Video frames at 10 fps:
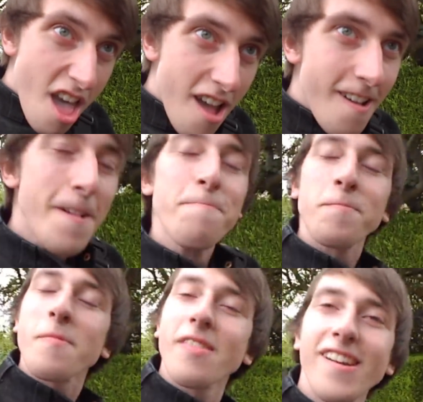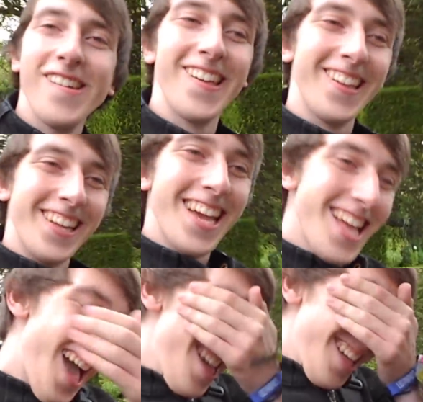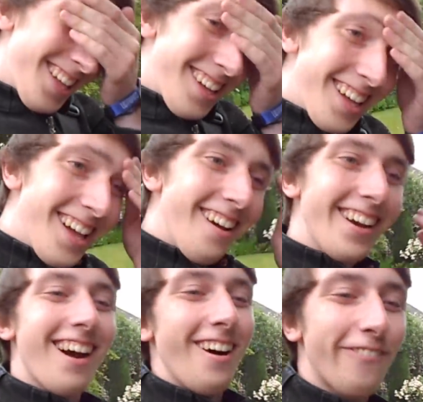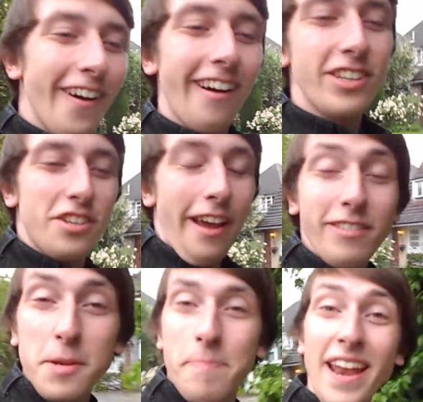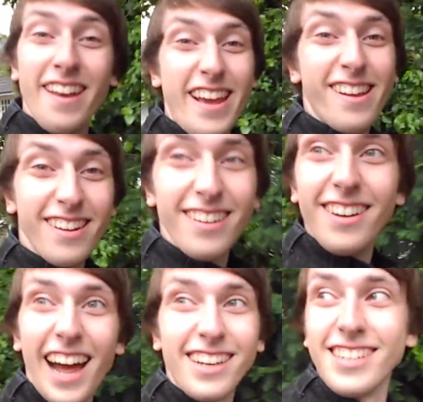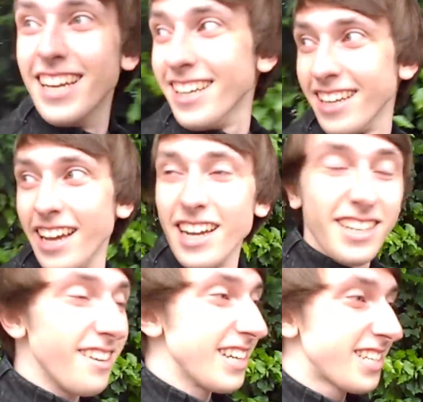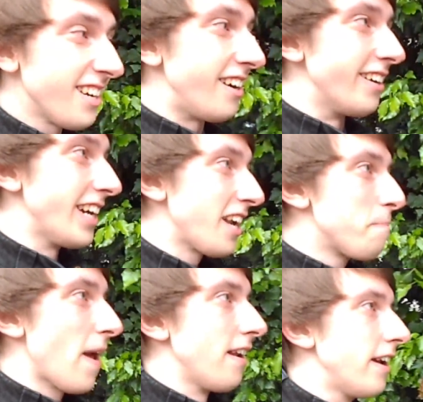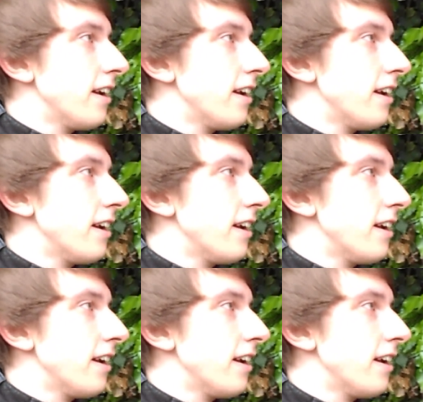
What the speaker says: vehicle that belonged to Jimmy Carr. We got a photo, it was a Bentley, actually. He had a nice car, he had a Bentley.